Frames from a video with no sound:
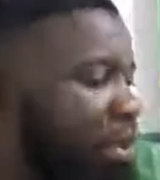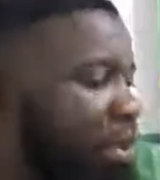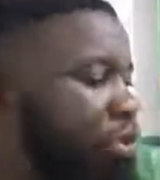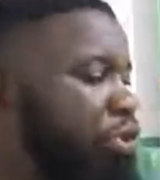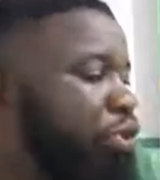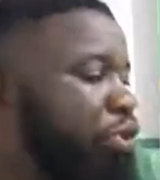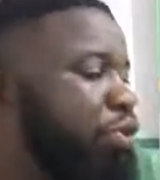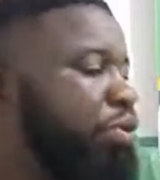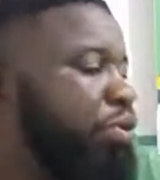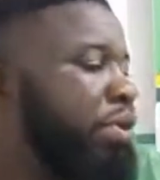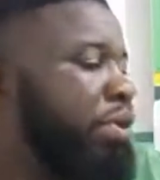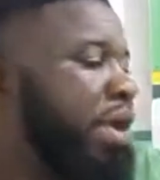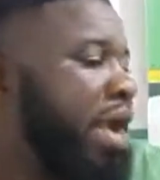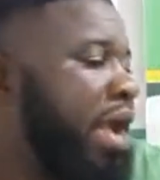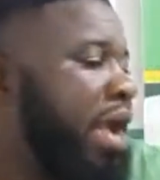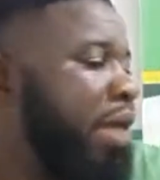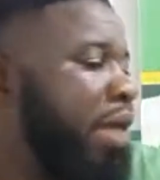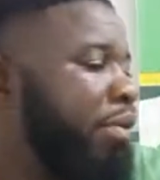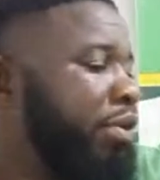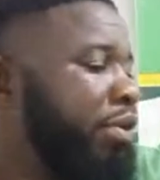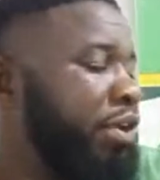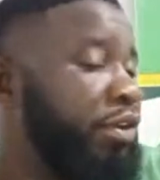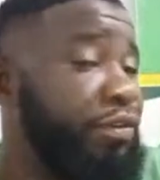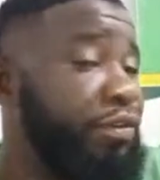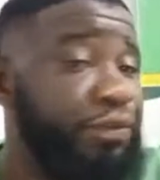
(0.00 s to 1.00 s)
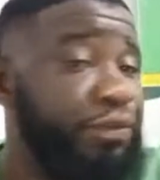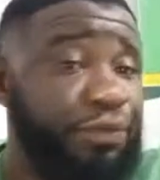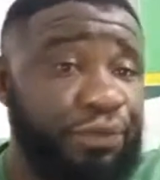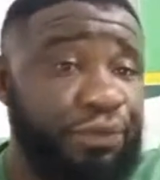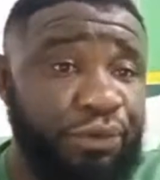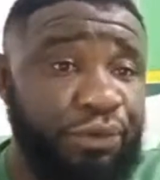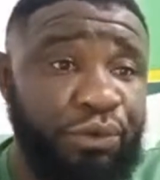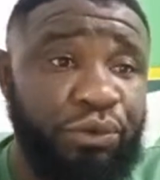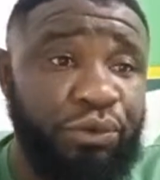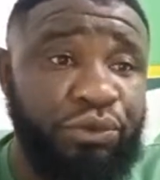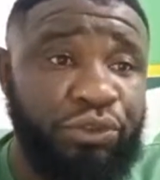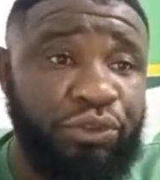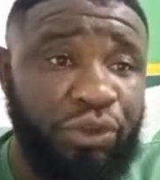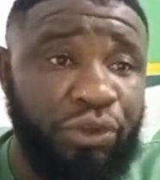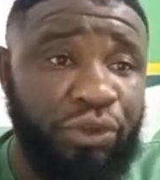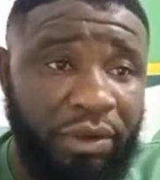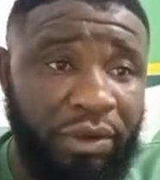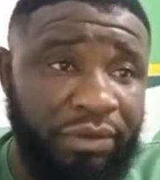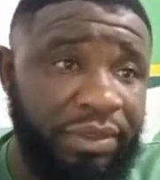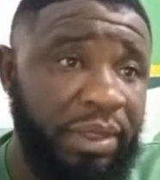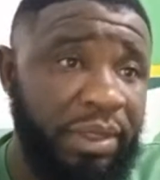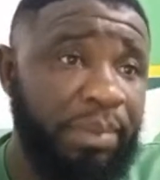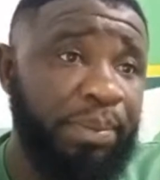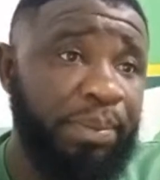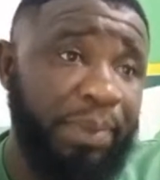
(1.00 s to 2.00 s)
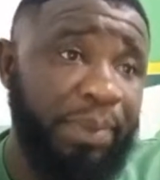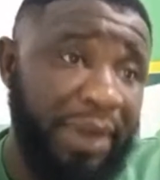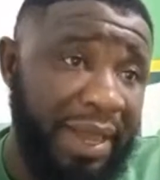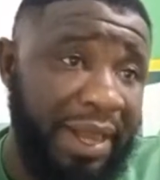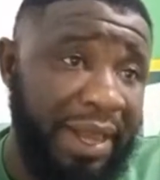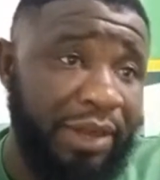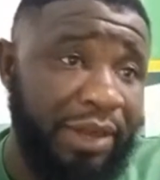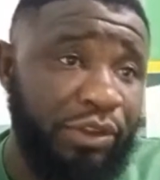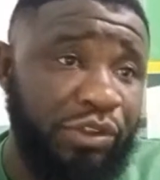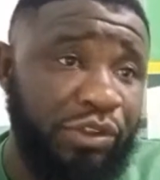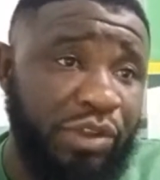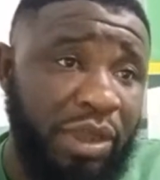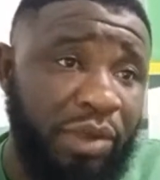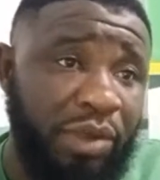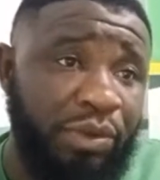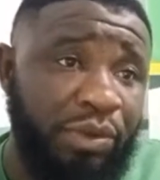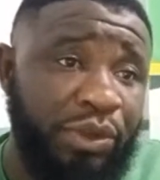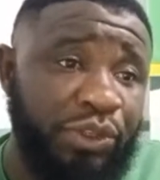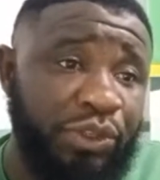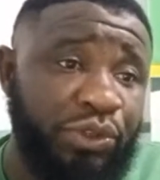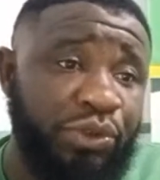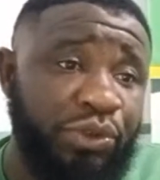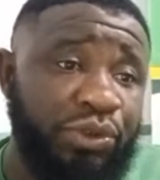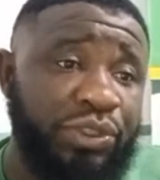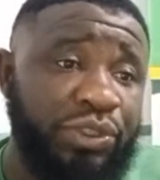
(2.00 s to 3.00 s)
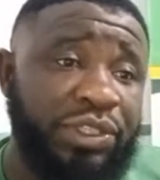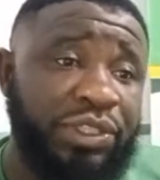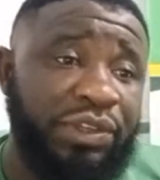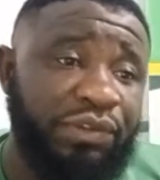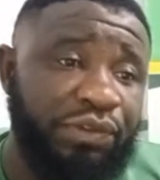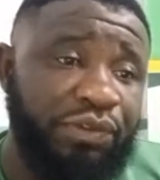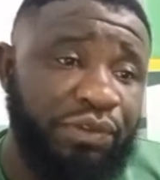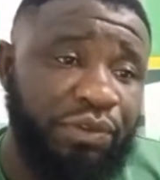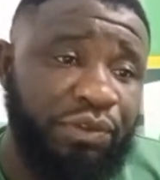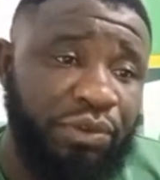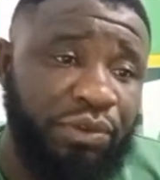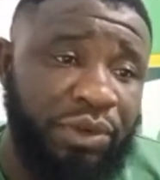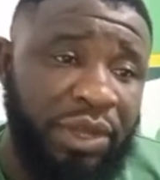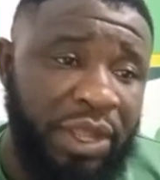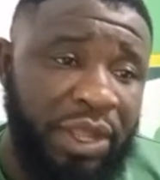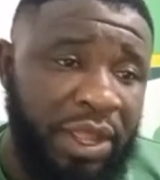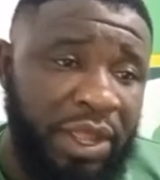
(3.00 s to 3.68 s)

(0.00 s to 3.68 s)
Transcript: sugar with the fruits of the plant. You are going to use the fruit.